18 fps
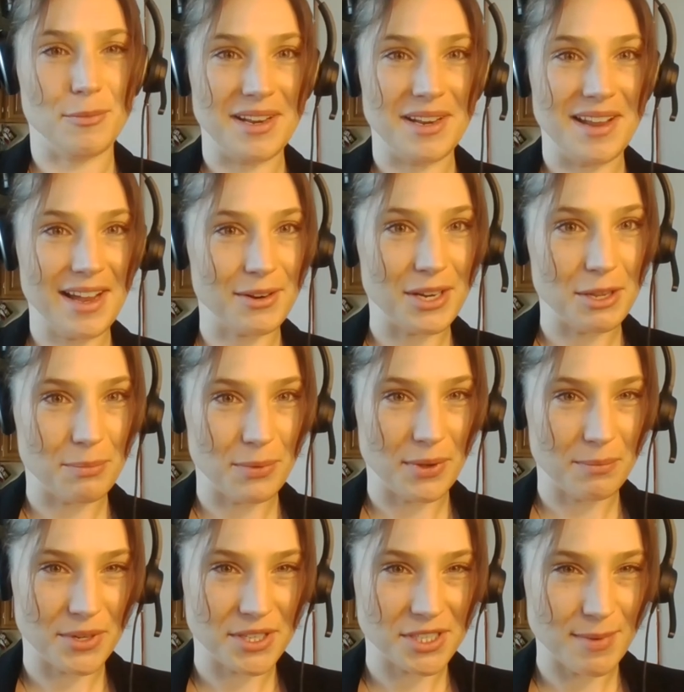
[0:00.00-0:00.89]
an equity
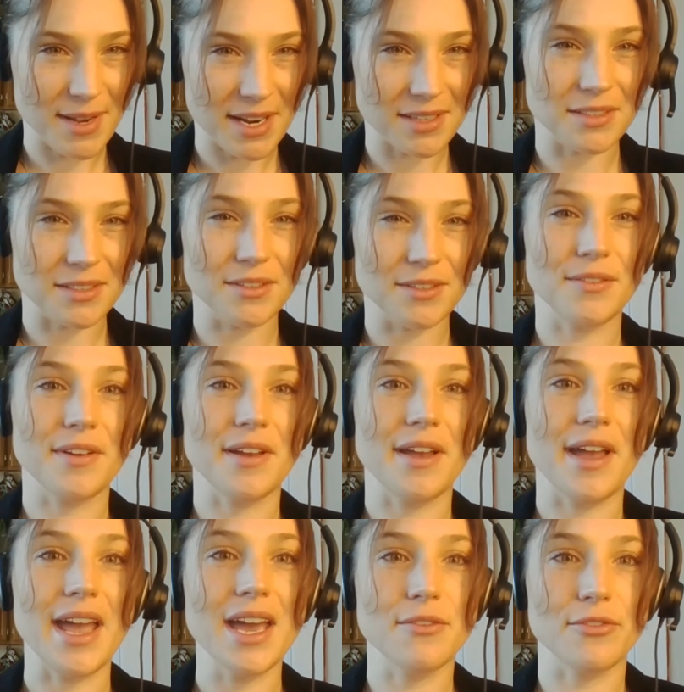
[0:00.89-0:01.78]
perspective
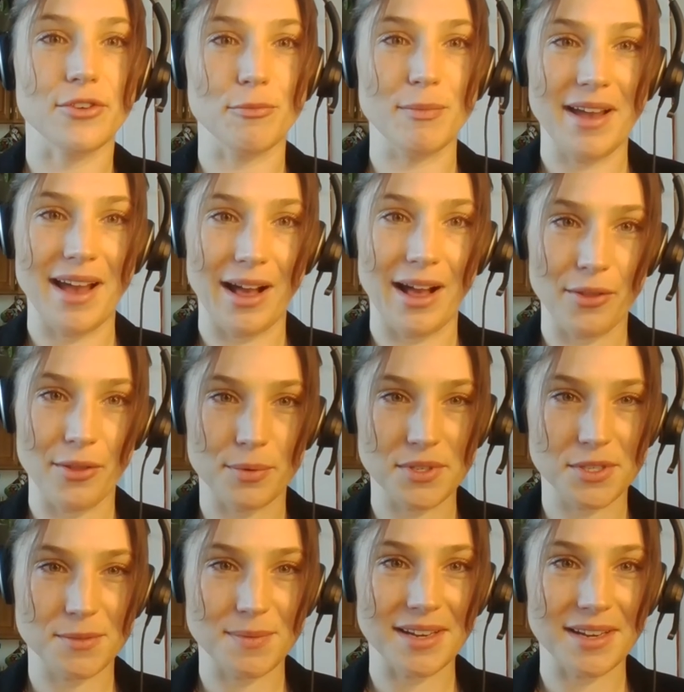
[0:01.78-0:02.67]
and from a health
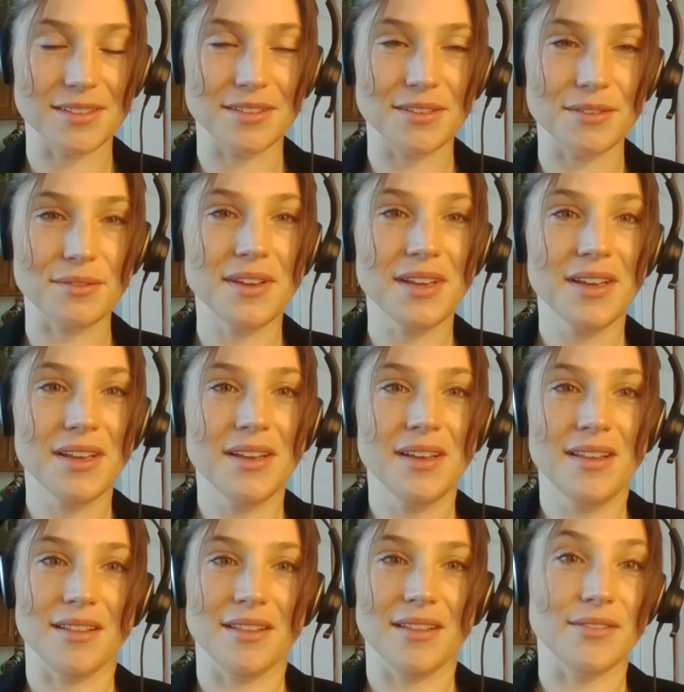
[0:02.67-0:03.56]
perspective,
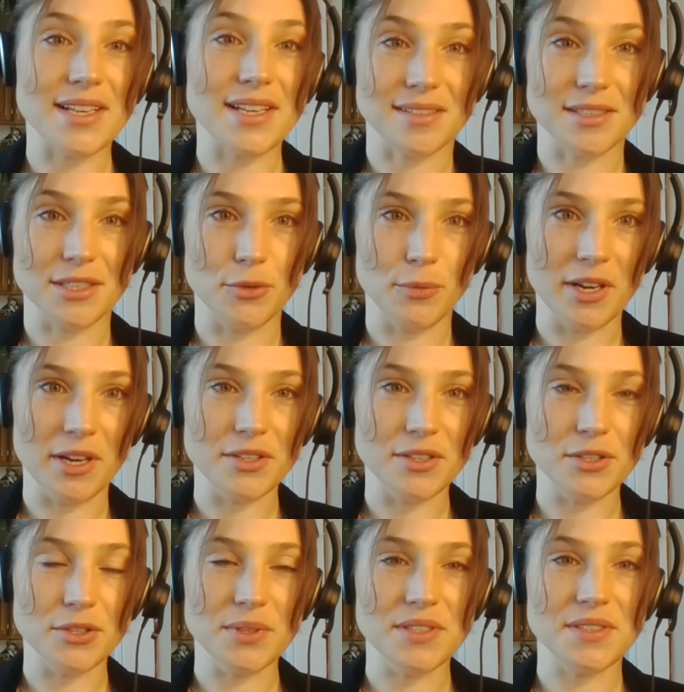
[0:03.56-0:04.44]
the last thing you want to
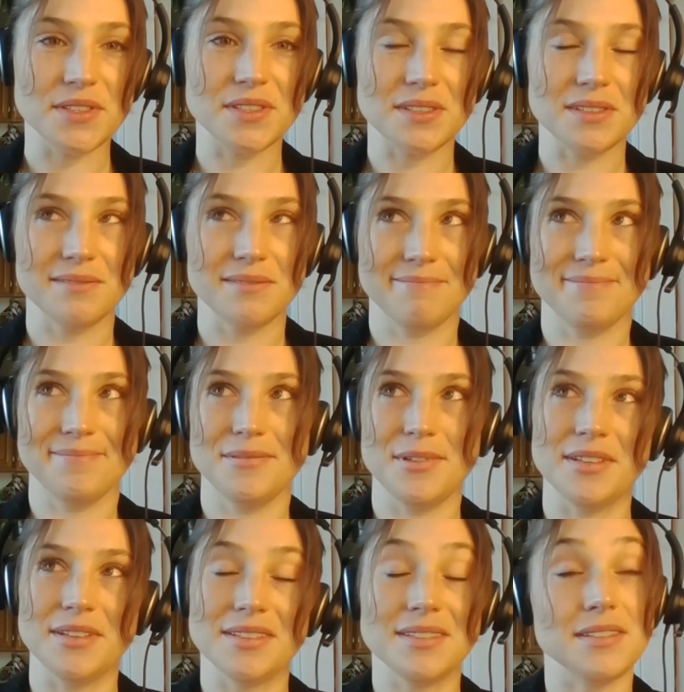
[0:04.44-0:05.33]
do is
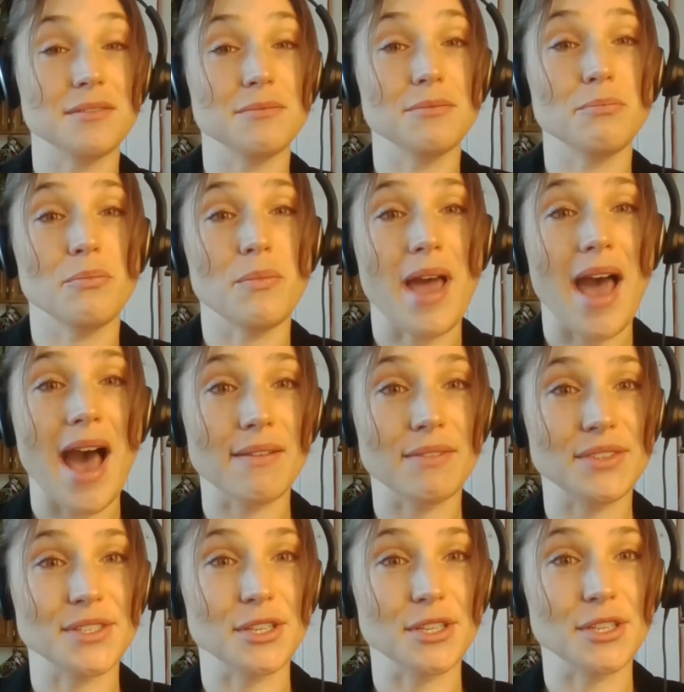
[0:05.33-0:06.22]

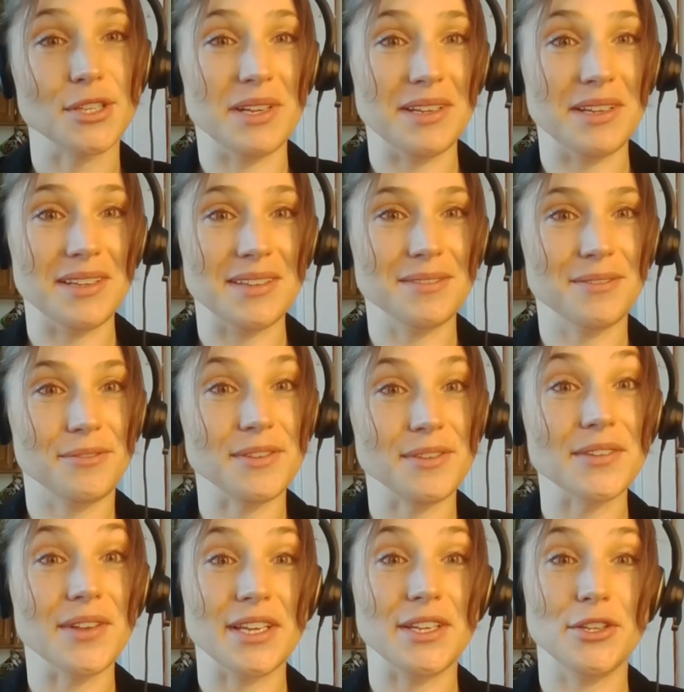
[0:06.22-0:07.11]
have somebody
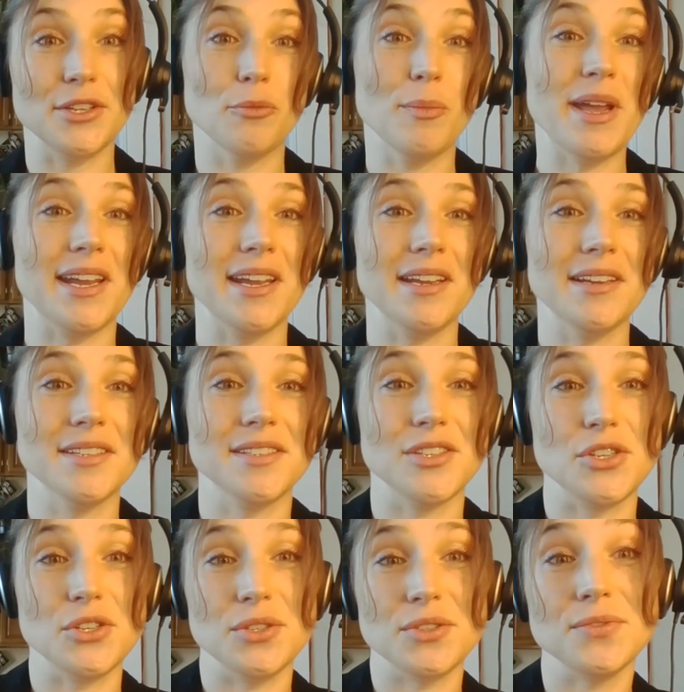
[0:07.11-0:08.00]
feel like you're making
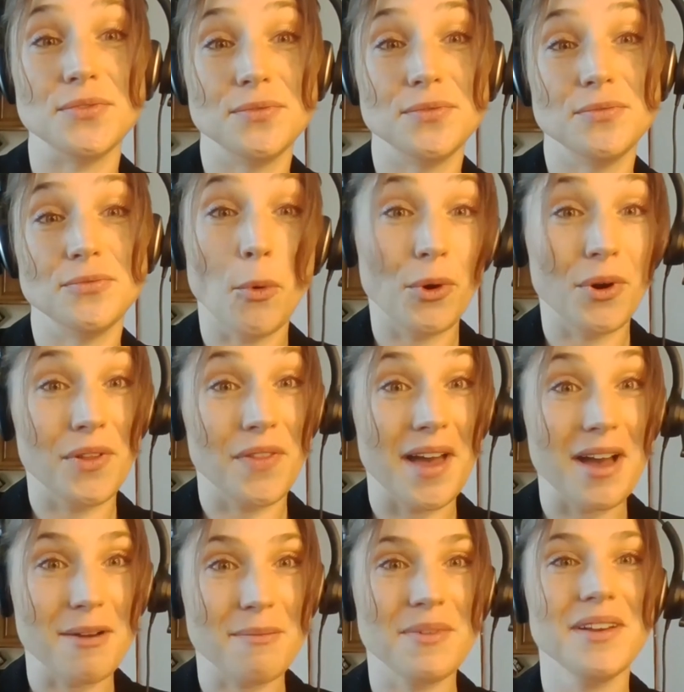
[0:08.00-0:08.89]
decisions for
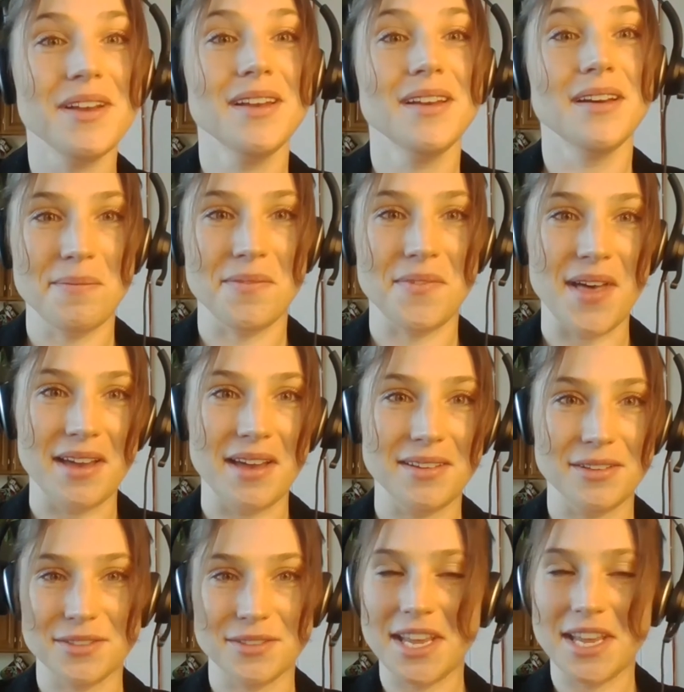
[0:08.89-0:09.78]
them, that
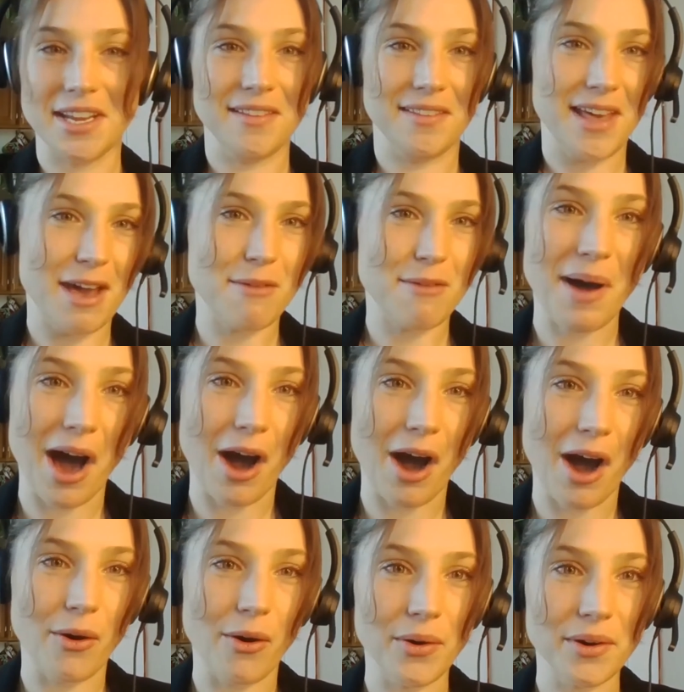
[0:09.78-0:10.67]
you're taking that
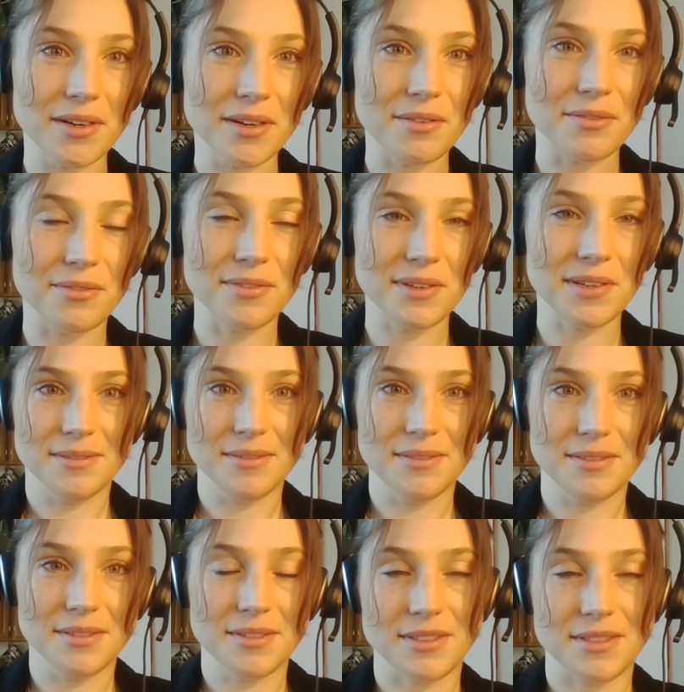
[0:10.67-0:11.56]
power of
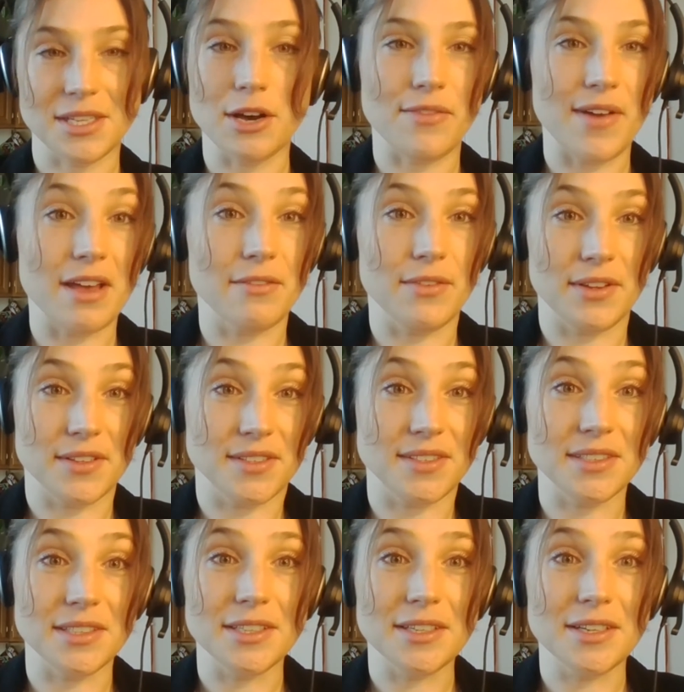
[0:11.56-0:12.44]

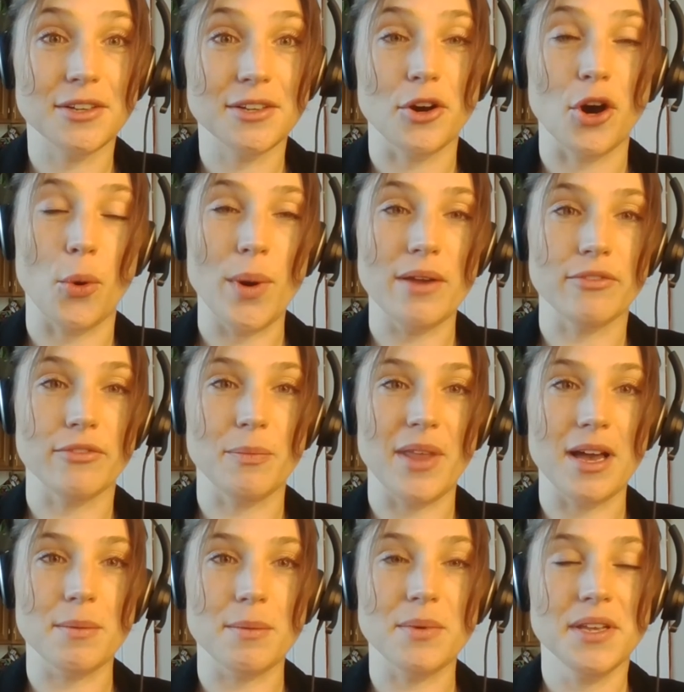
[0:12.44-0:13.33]
self-advocacy away from
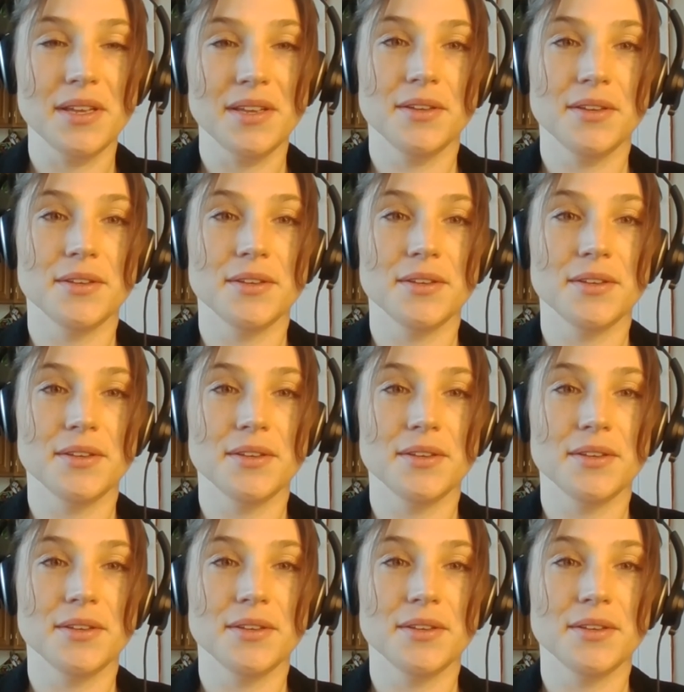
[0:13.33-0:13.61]
them.